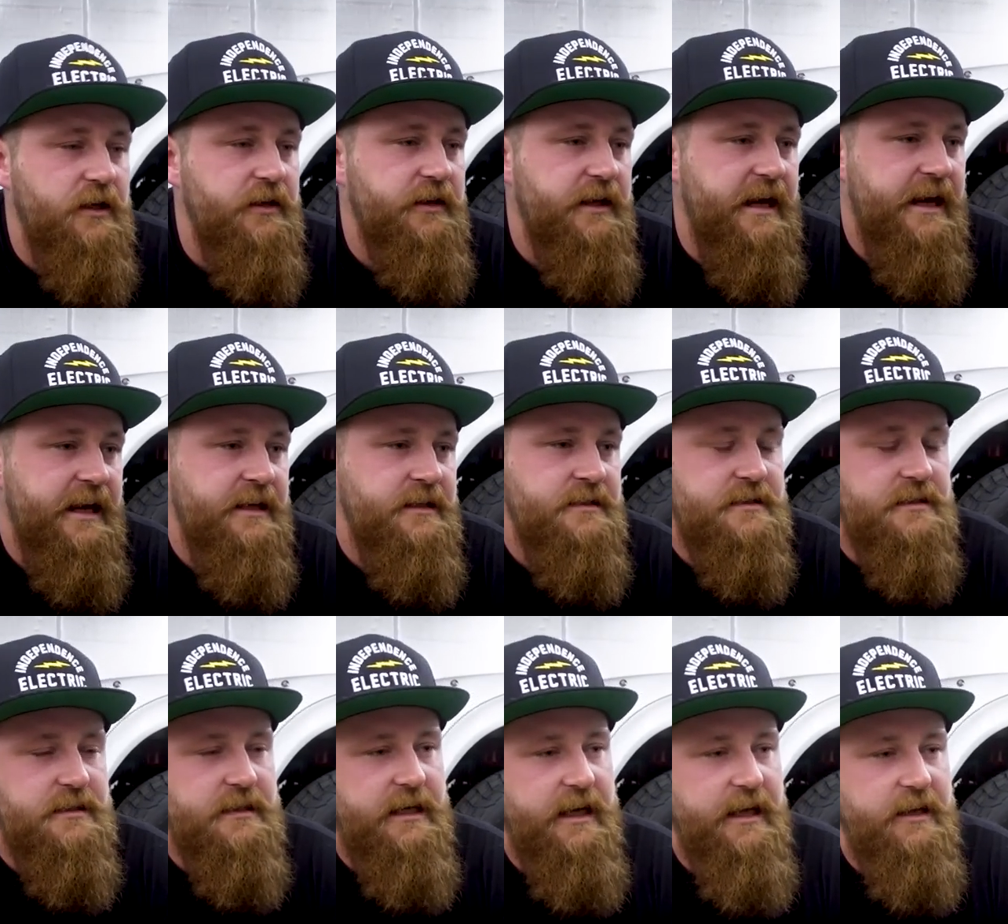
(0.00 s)
on the
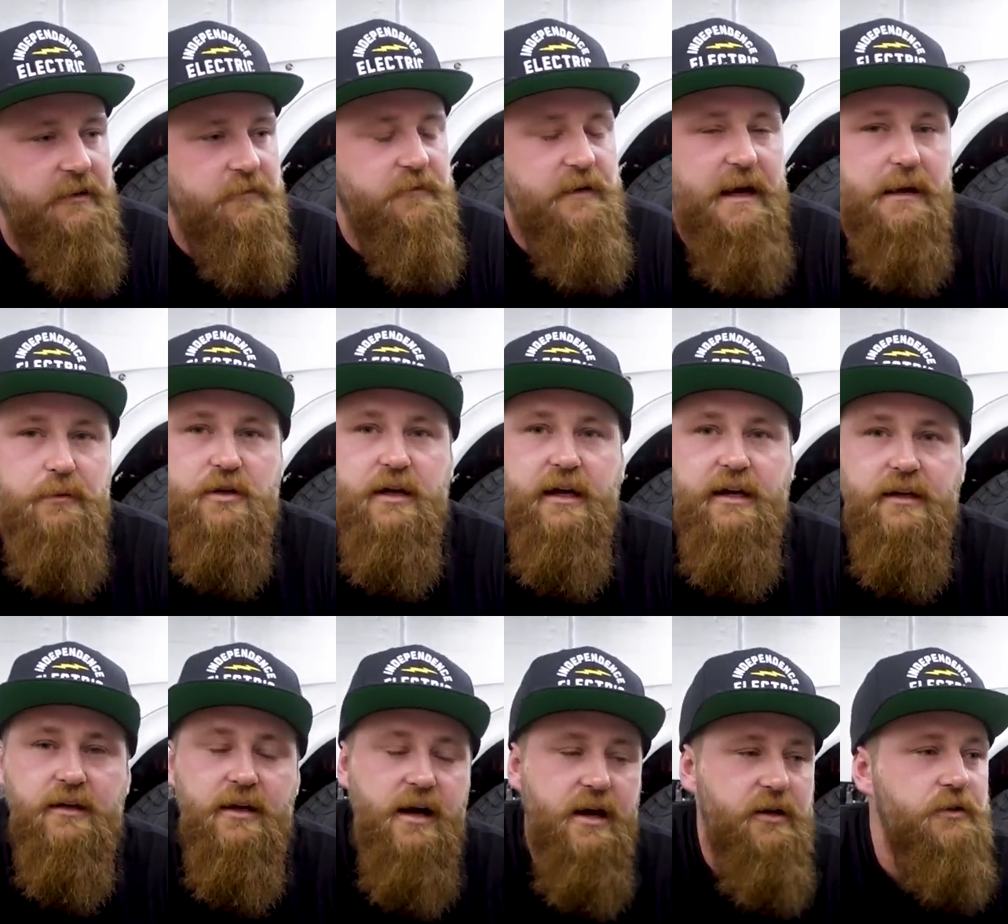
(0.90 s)
ends and
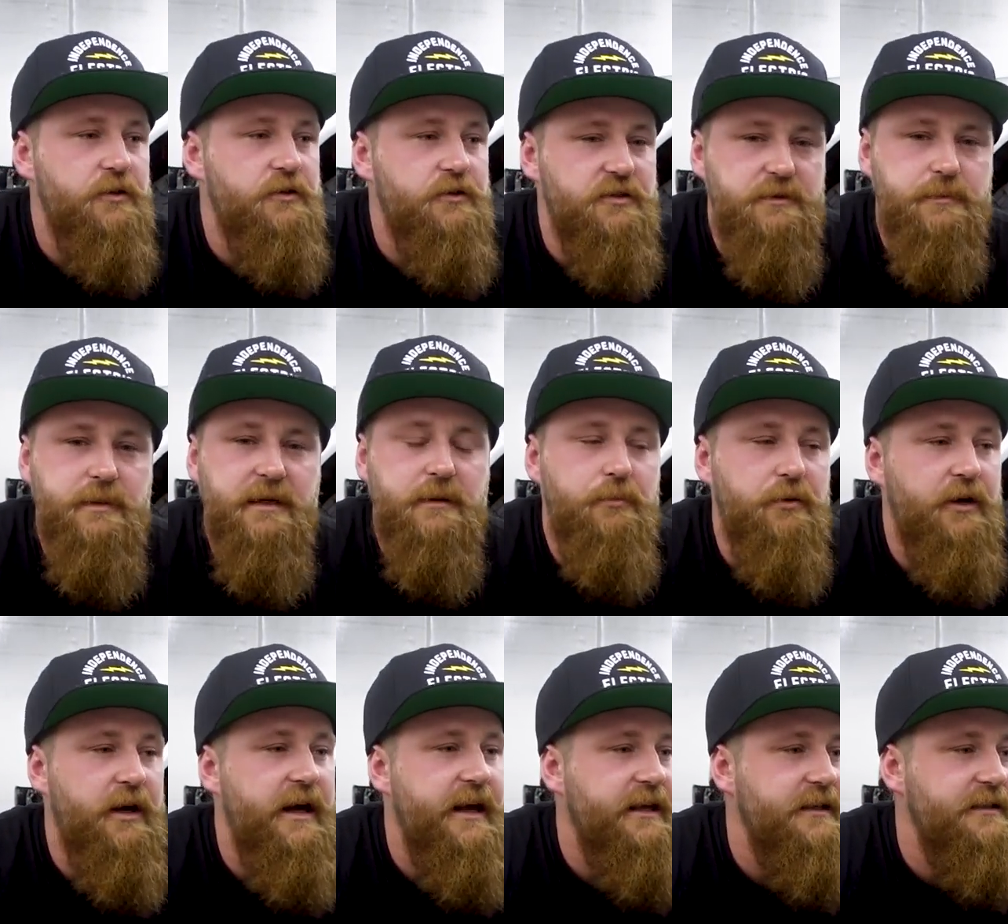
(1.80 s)
fabricated knuckles, big
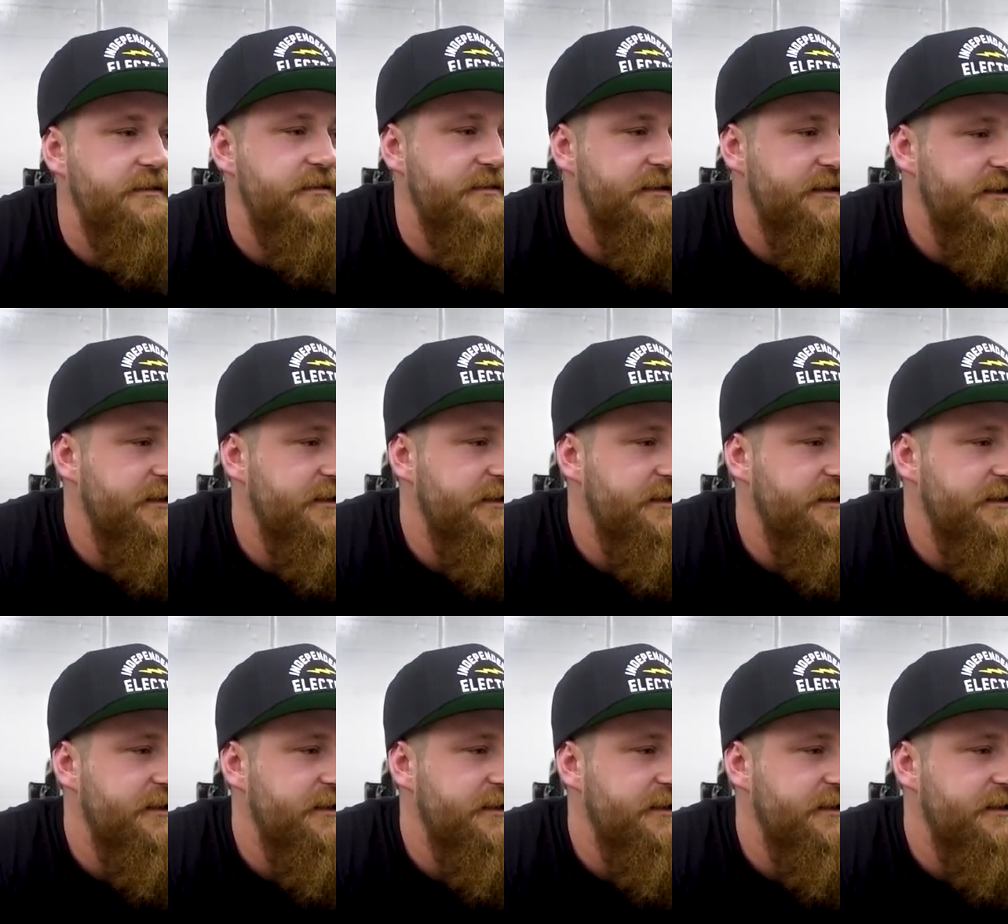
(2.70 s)
brakes.